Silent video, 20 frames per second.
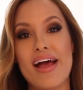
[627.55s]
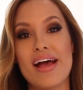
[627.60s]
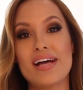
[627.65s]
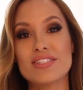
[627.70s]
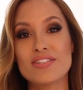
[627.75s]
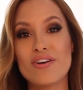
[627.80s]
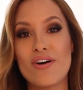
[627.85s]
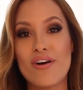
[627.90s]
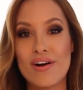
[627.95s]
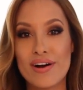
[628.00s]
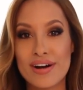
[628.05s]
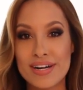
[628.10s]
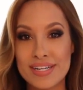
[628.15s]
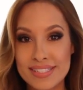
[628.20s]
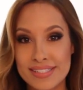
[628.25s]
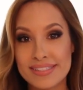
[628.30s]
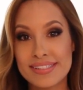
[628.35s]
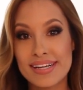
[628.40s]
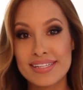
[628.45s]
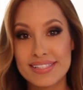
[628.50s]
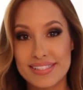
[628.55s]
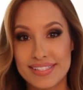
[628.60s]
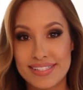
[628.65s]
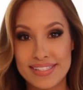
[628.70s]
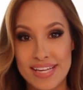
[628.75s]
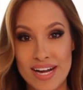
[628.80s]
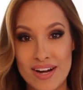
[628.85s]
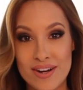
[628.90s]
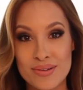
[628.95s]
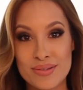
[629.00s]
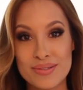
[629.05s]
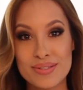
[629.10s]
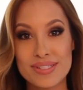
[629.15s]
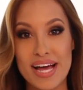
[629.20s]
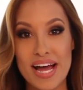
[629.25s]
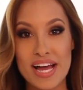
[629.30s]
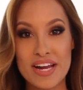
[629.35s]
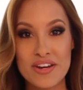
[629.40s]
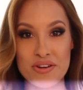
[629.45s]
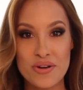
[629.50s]
As hard as that sounds,
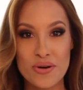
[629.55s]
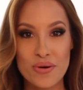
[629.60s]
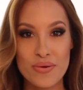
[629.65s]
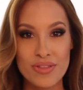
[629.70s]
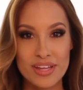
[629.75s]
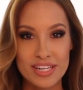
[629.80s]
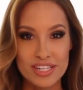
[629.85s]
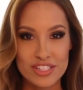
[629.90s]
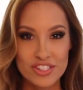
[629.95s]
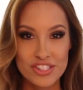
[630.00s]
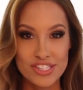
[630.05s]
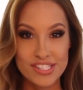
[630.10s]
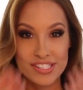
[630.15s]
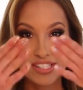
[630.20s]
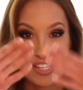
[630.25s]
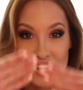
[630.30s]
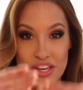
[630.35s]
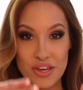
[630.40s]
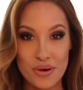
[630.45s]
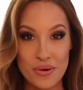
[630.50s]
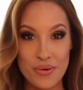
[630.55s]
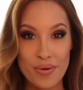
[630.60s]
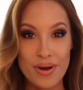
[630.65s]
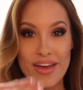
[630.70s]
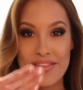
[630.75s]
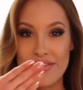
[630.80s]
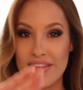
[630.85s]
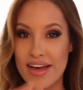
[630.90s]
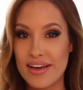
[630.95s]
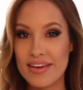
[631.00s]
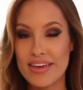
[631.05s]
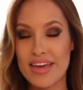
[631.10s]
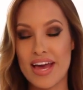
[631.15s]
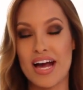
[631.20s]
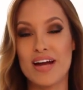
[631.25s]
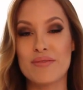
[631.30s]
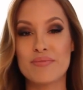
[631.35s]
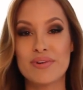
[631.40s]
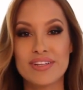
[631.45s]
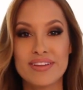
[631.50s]
I know that it's just you and that
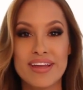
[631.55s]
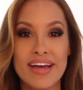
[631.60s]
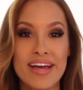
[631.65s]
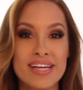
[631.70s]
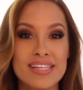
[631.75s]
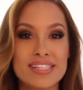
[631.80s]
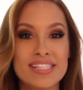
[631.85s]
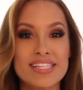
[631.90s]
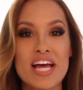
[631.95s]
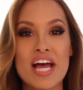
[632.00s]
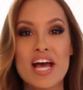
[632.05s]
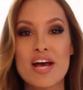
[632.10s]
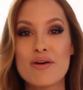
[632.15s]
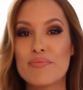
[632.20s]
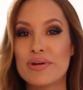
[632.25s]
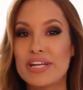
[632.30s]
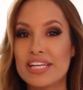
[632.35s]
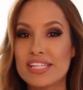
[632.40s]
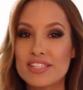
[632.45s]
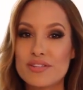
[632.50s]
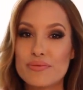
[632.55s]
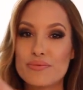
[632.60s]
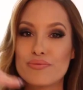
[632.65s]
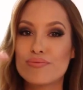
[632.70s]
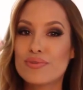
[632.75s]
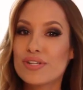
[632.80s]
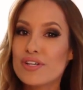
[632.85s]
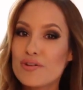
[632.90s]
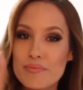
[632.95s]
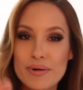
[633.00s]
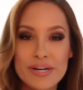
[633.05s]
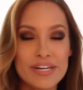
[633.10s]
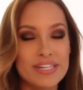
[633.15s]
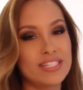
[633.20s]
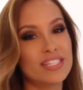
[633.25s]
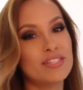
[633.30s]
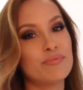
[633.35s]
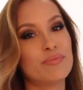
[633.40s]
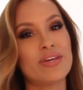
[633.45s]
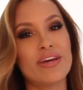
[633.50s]
camera lens, but it's a real
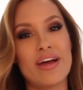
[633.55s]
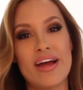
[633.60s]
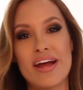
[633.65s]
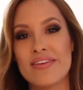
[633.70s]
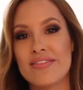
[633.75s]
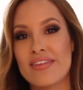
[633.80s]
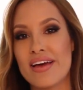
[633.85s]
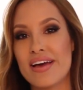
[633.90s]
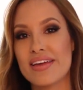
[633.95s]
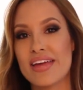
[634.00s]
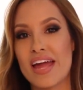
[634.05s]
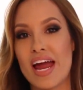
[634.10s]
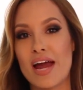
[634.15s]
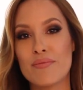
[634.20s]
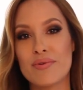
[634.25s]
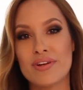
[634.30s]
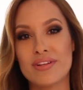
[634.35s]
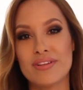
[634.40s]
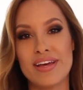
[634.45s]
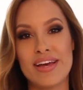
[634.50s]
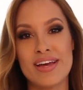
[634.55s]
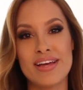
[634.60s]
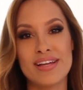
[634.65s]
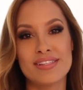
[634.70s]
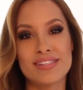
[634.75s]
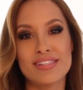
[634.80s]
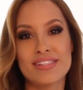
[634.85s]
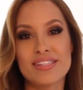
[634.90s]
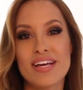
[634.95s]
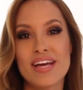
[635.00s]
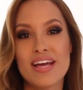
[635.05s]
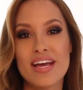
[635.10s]
person behind that camera lens.